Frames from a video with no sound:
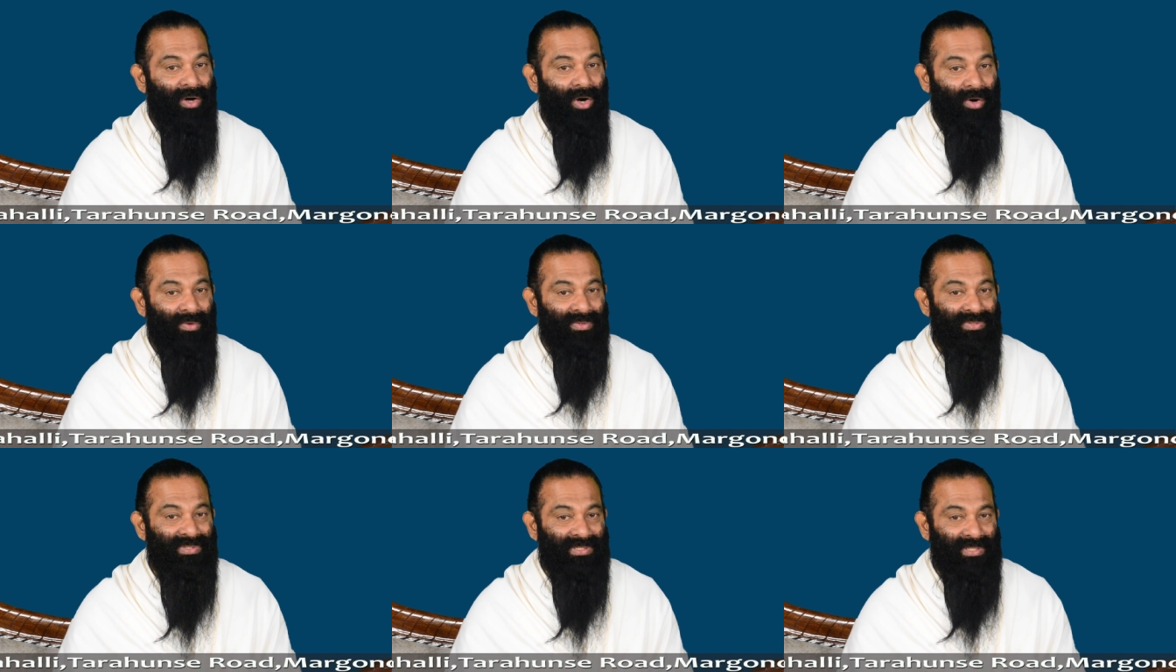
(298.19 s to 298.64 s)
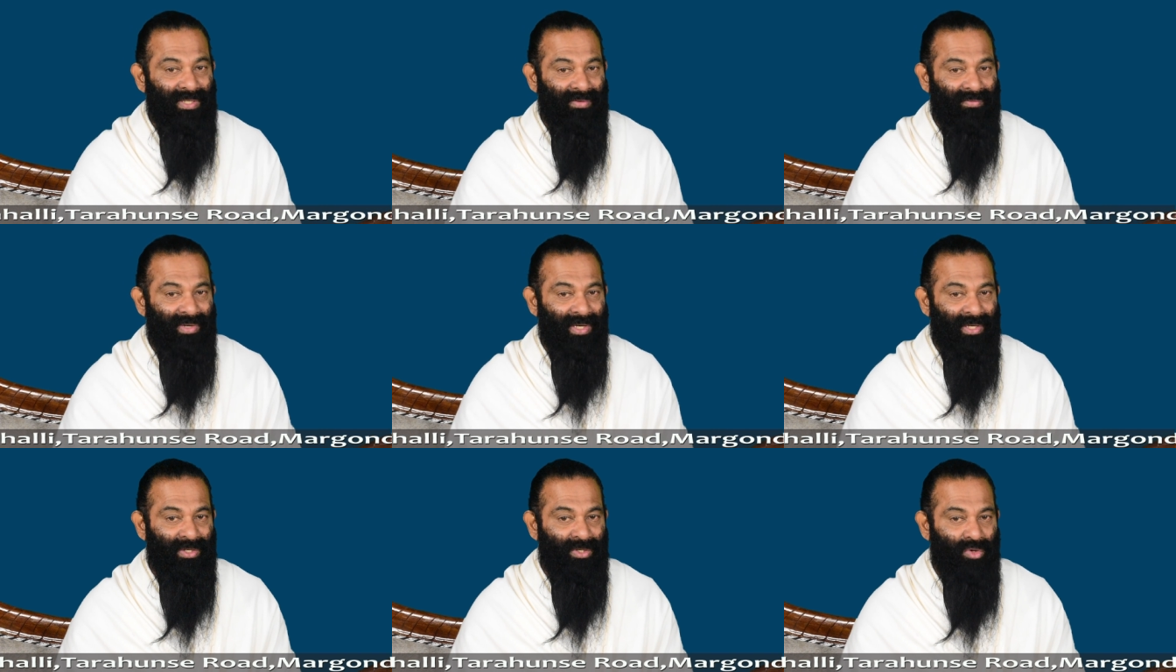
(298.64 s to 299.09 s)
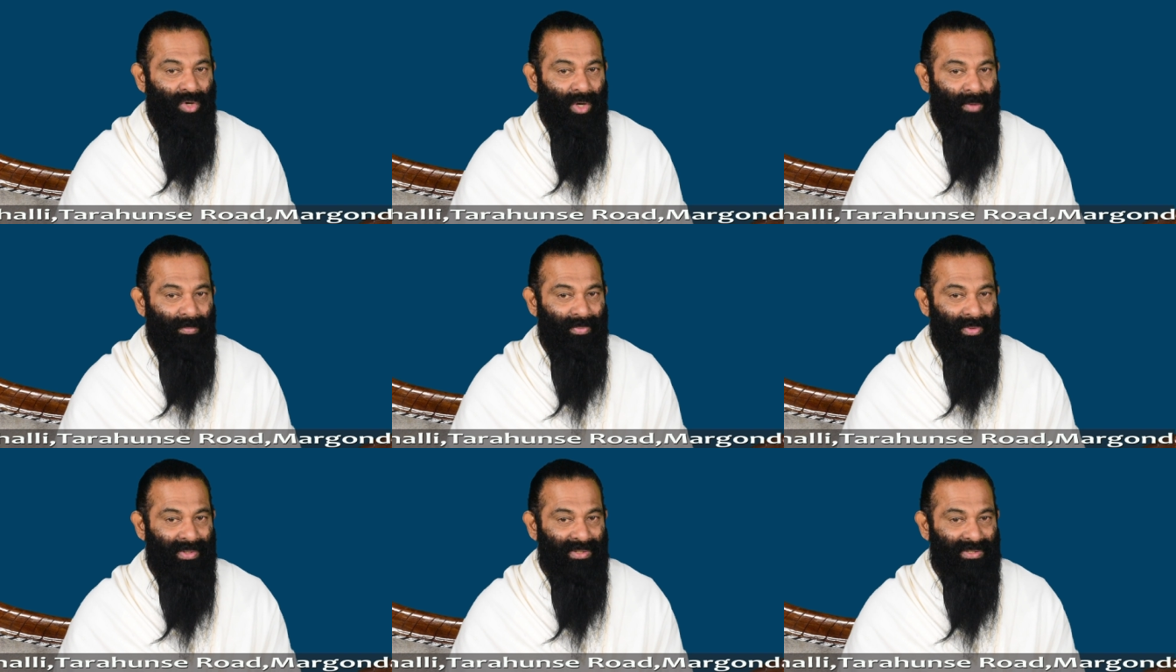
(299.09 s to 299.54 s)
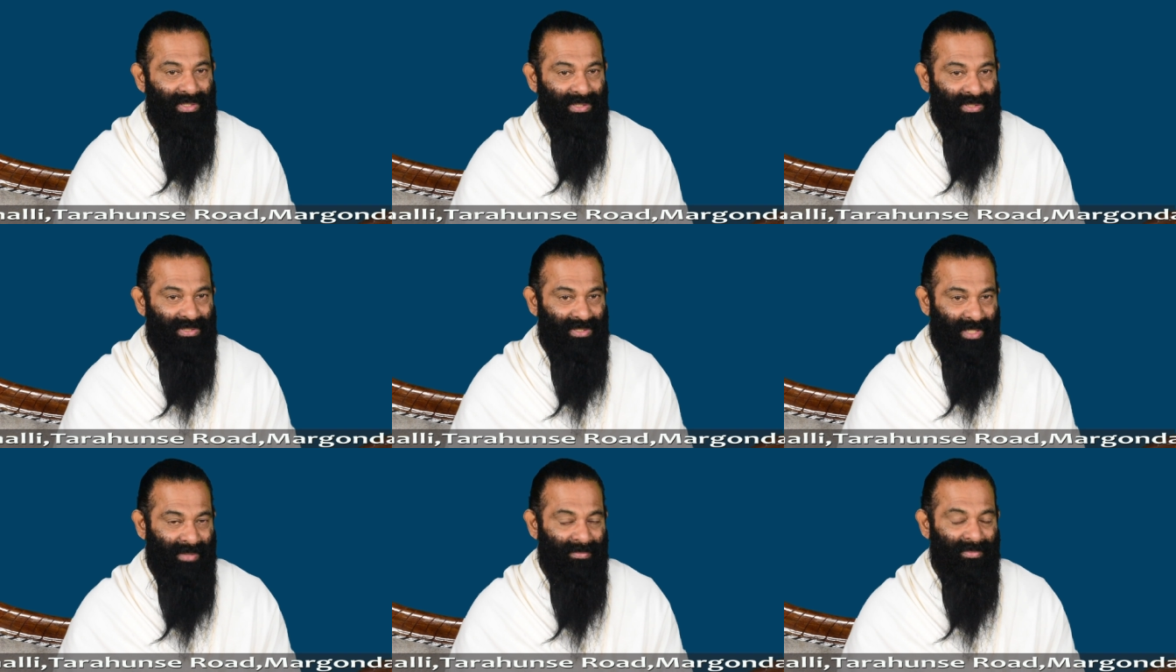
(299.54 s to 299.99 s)
of 700 copies,
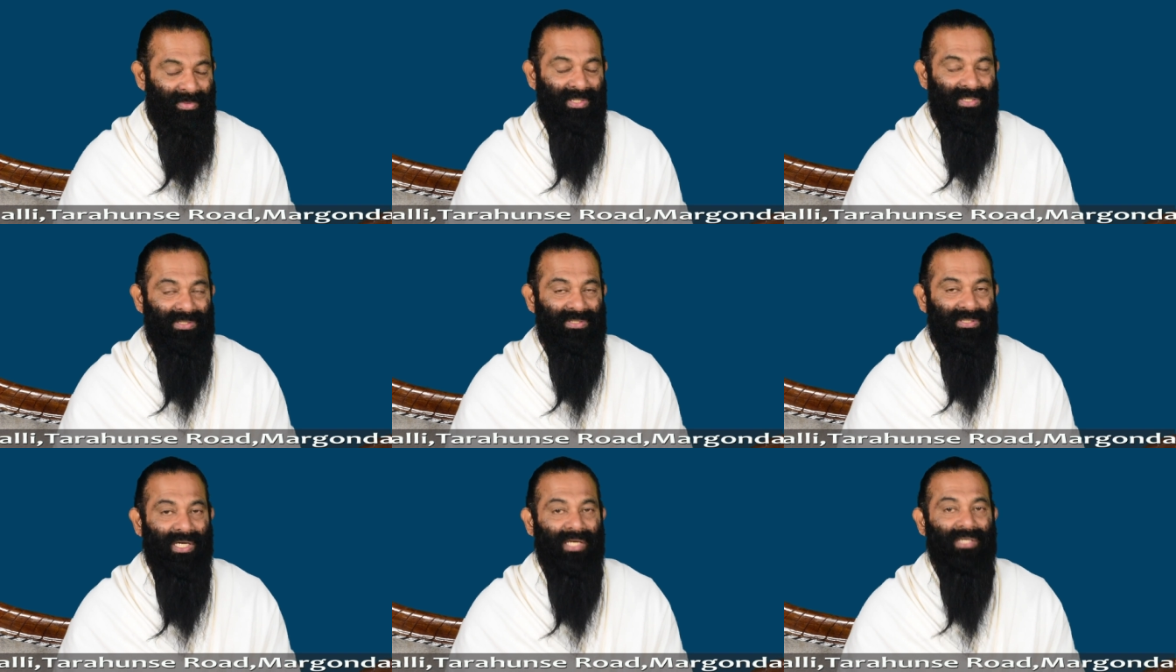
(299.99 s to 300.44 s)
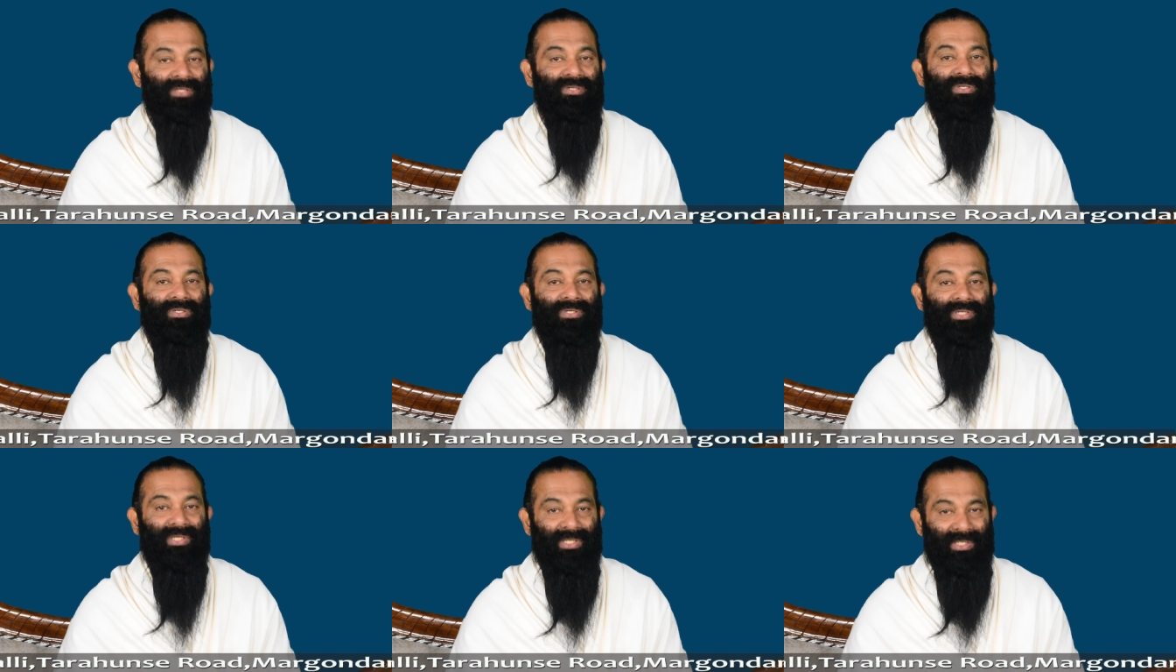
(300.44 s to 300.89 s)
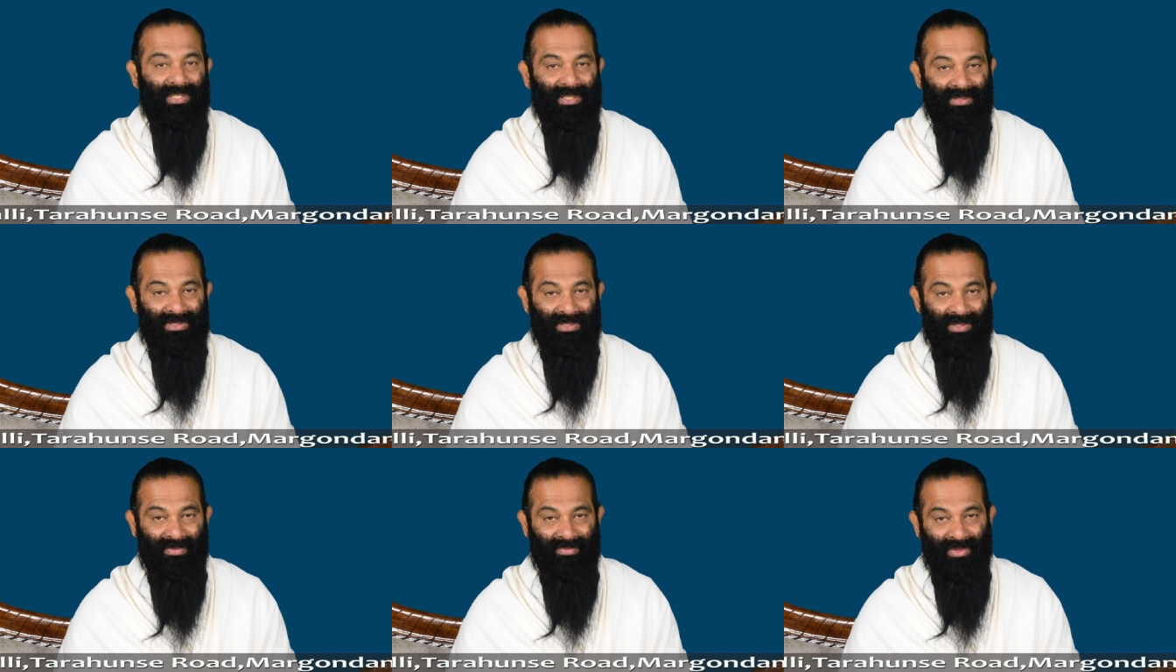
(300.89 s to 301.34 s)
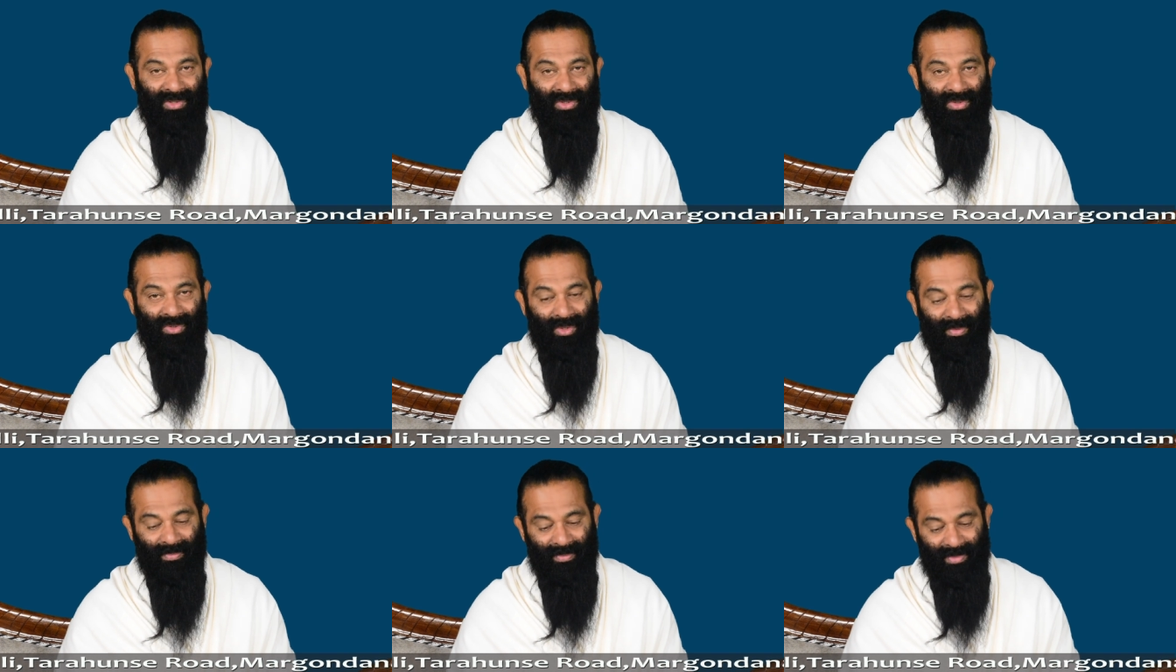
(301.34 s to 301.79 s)
a tremendous undertaking,
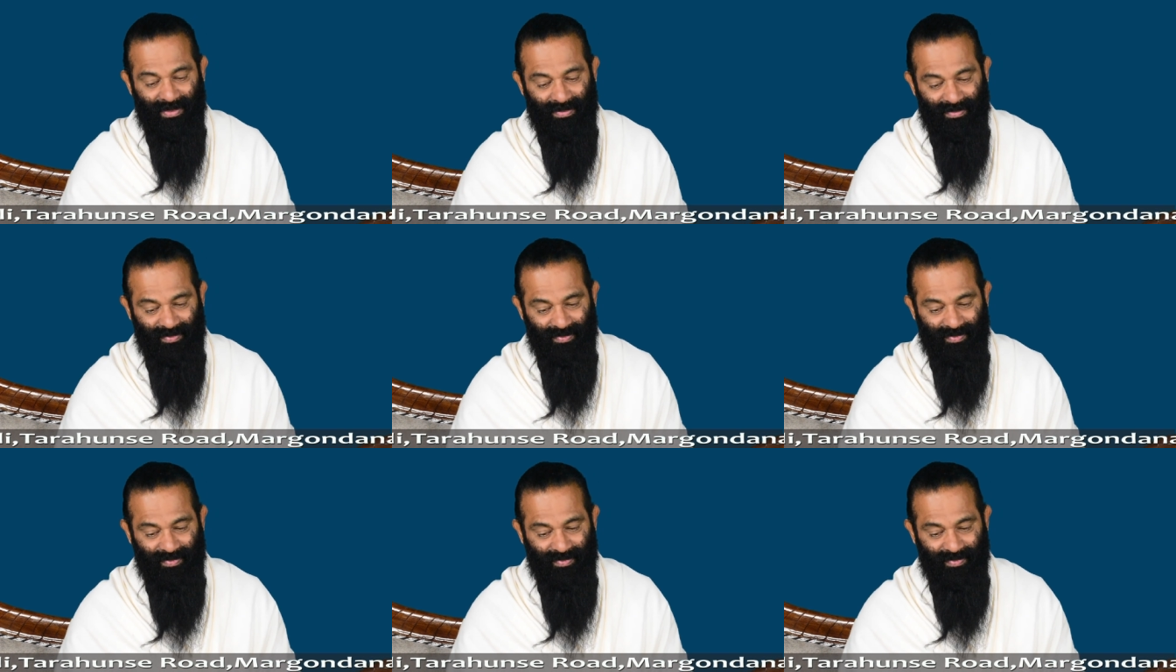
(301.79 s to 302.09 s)
700 copies.